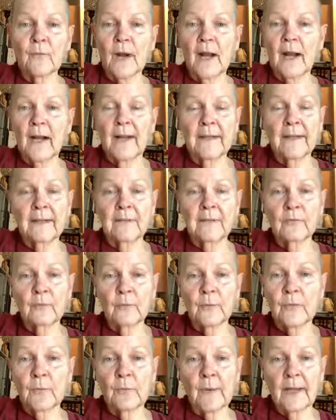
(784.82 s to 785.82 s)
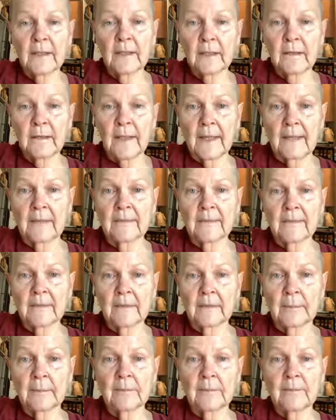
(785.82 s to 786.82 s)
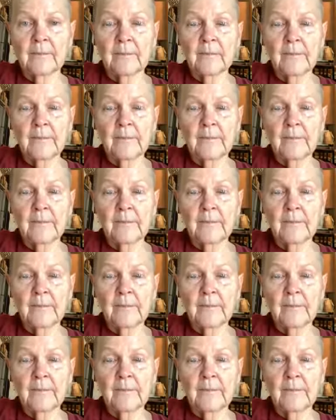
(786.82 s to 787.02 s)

arise, we recognize them.